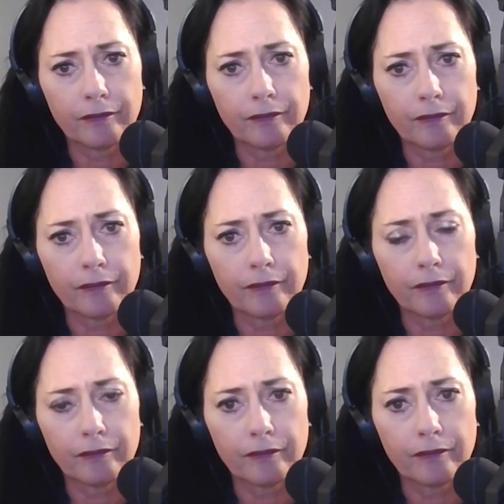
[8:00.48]

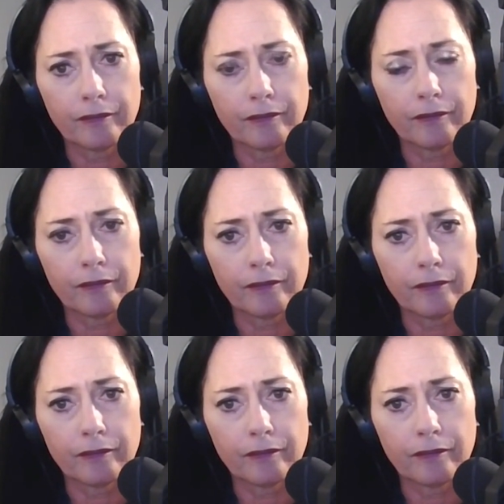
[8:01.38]

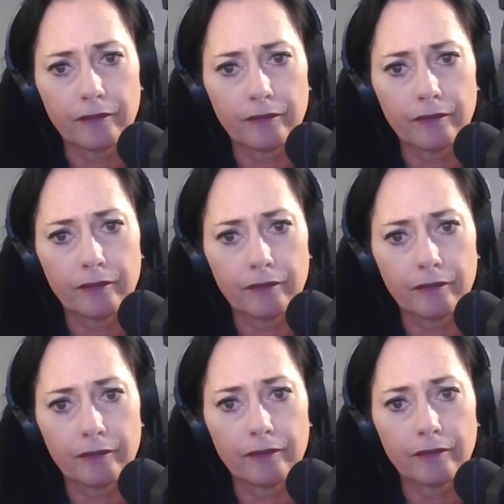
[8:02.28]

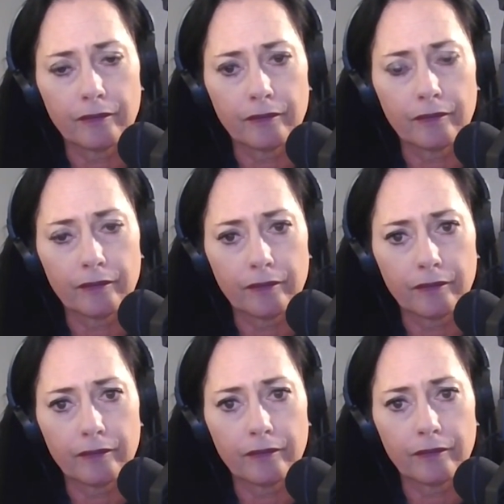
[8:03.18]

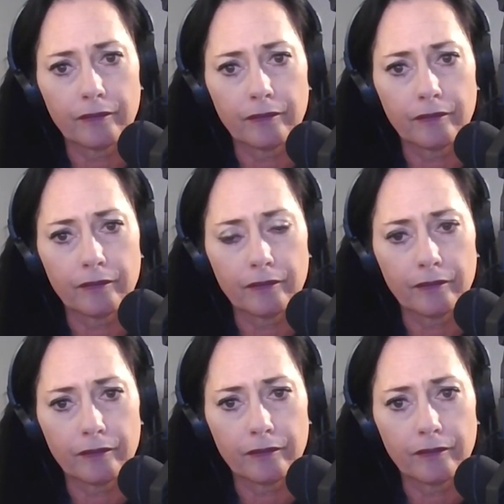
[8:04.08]

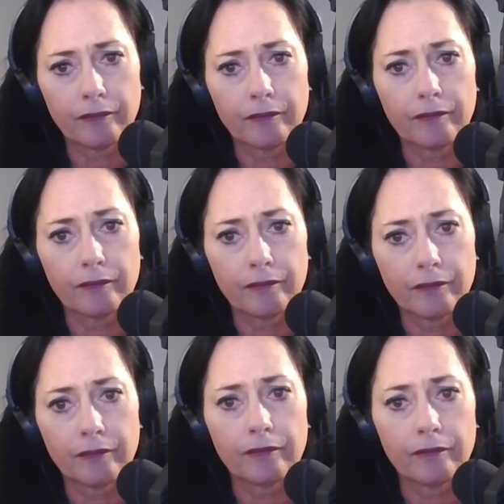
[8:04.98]

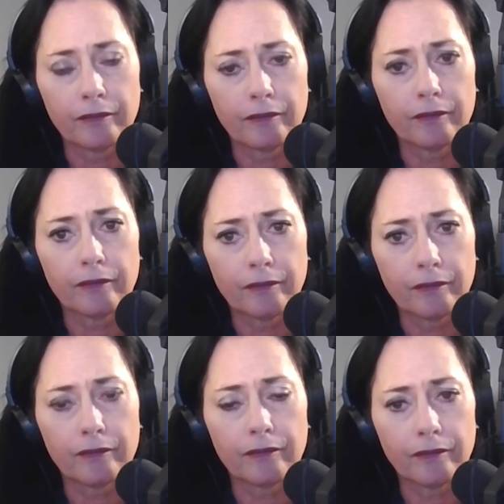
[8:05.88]

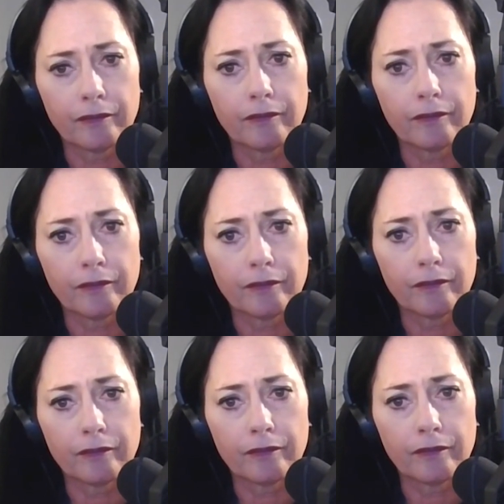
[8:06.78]

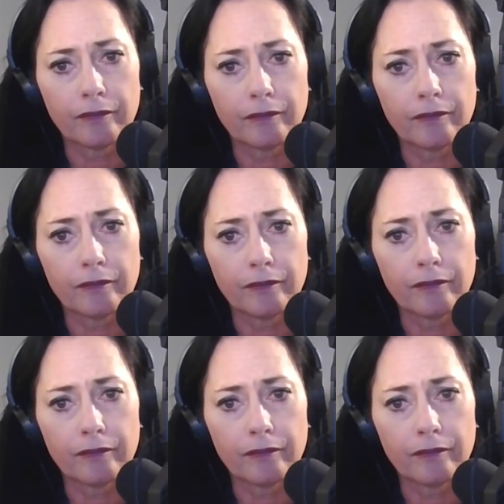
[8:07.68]
(silent)